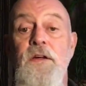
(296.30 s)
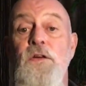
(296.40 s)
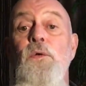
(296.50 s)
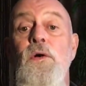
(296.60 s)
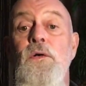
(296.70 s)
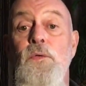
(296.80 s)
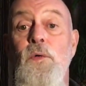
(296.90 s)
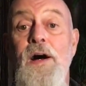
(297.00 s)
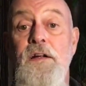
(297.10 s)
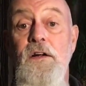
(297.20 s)
You are who
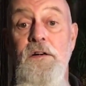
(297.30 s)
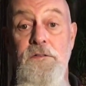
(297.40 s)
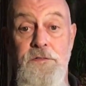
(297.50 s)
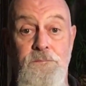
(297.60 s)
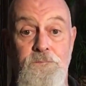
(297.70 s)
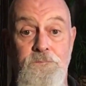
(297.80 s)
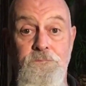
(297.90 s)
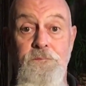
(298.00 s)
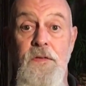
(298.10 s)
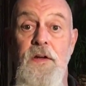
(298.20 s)
I love.
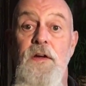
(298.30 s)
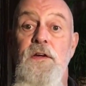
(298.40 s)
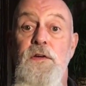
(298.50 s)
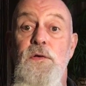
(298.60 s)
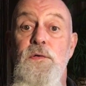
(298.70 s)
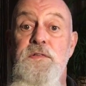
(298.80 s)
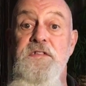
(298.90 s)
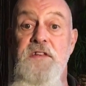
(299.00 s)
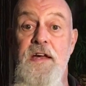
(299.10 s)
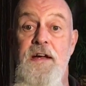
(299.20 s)
You who
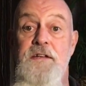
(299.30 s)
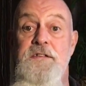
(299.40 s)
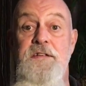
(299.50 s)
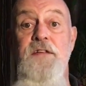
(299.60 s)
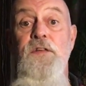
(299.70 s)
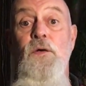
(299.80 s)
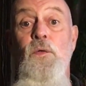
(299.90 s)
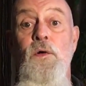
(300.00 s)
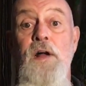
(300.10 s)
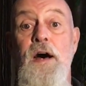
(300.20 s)
stands at the
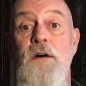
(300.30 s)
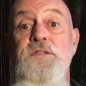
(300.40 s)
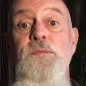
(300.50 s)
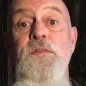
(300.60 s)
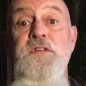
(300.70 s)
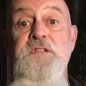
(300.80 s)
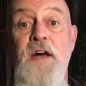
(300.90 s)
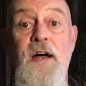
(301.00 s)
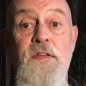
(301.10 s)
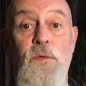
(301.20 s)
courthouse with the
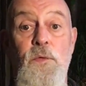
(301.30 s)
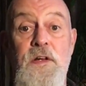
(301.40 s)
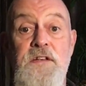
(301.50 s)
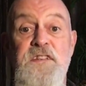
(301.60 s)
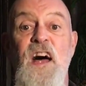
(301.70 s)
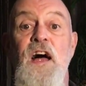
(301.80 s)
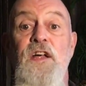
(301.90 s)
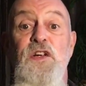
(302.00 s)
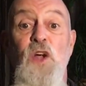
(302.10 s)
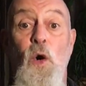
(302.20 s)
sign that reads,
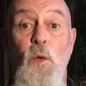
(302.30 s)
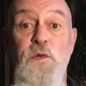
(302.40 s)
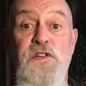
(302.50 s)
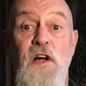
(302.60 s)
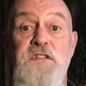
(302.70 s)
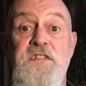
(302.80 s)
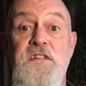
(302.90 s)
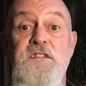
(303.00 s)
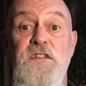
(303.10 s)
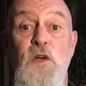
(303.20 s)
"No
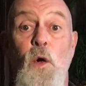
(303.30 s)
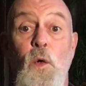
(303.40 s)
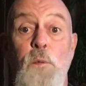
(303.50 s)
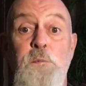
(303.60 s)
justice, no